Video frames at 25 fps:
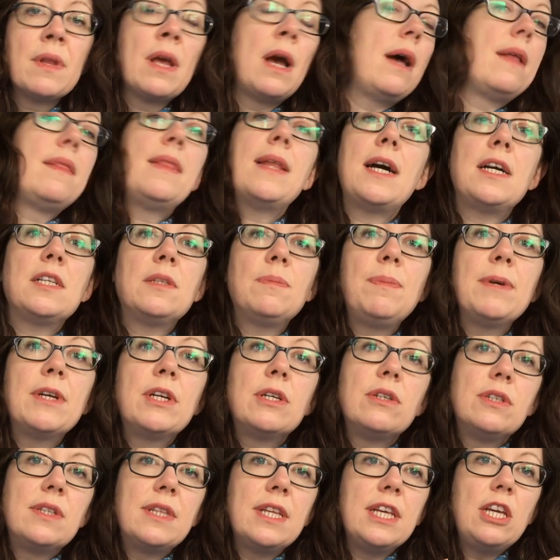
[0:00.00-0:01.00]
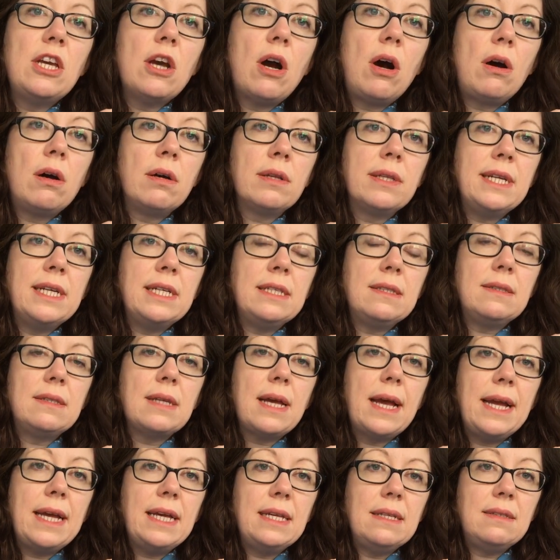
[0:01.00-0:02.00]
and that's because the yarn
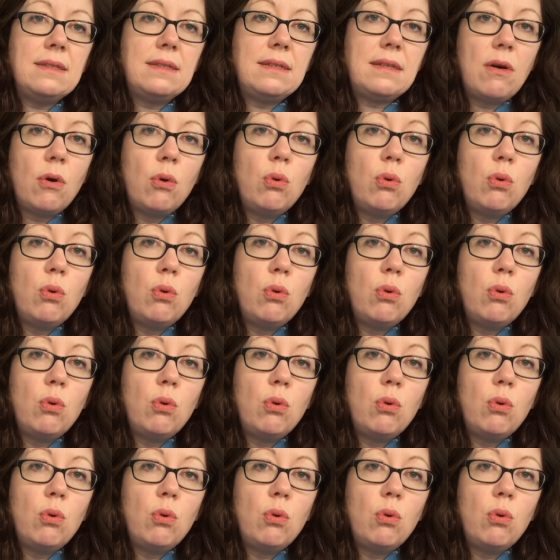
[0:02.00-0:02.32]
is